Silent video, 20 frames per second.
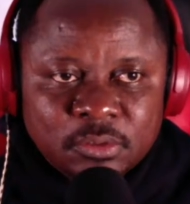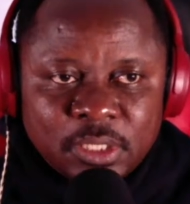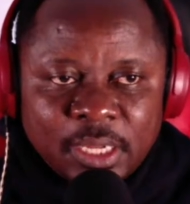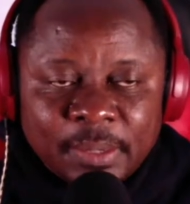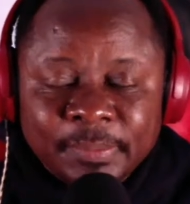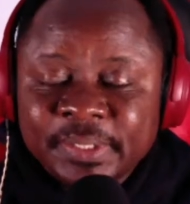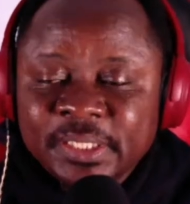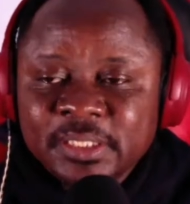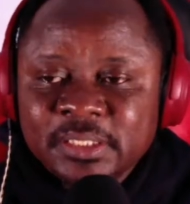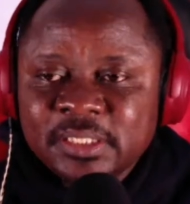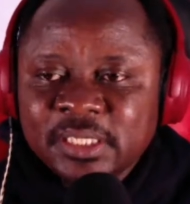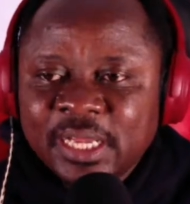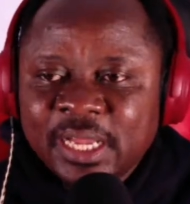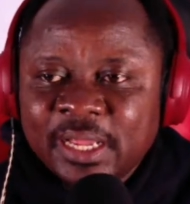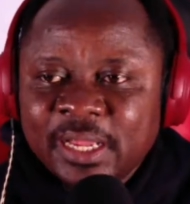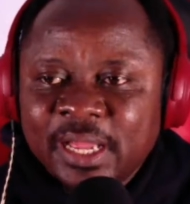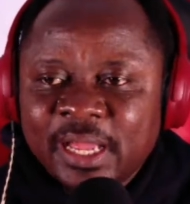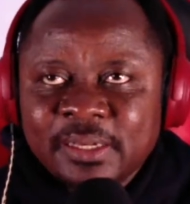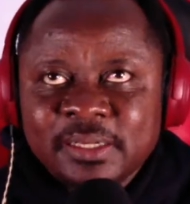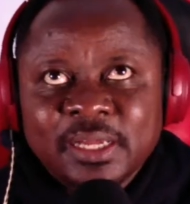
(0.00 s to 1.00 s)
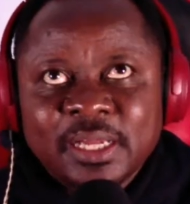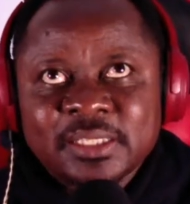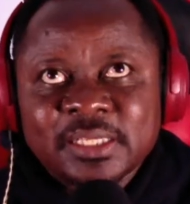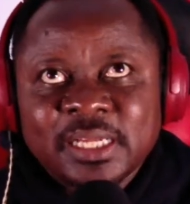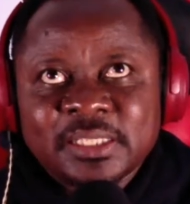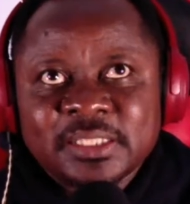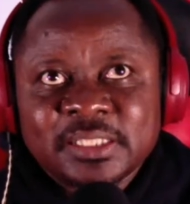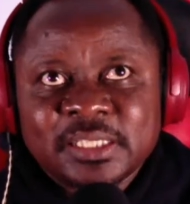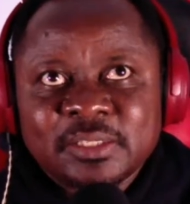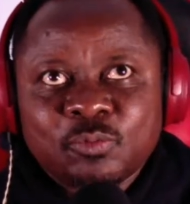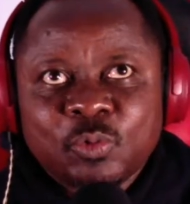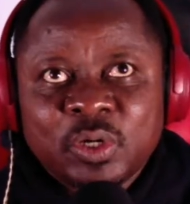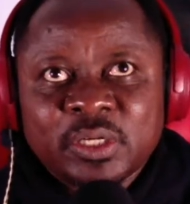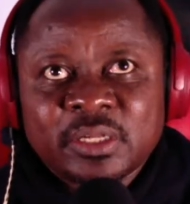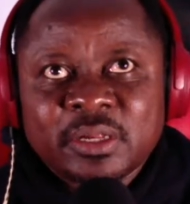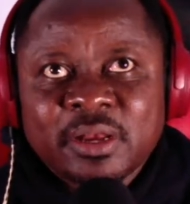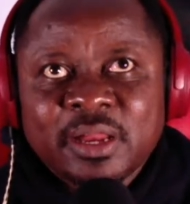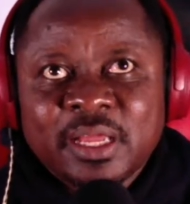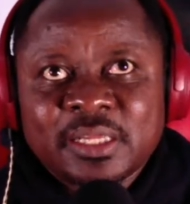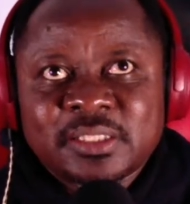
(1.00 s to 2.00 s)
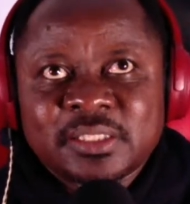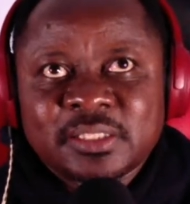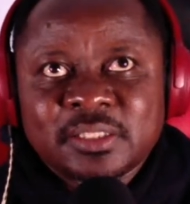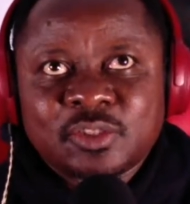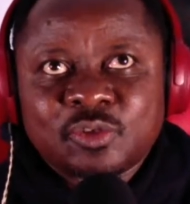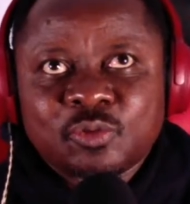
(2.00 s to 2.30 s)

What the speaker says: I think in one class we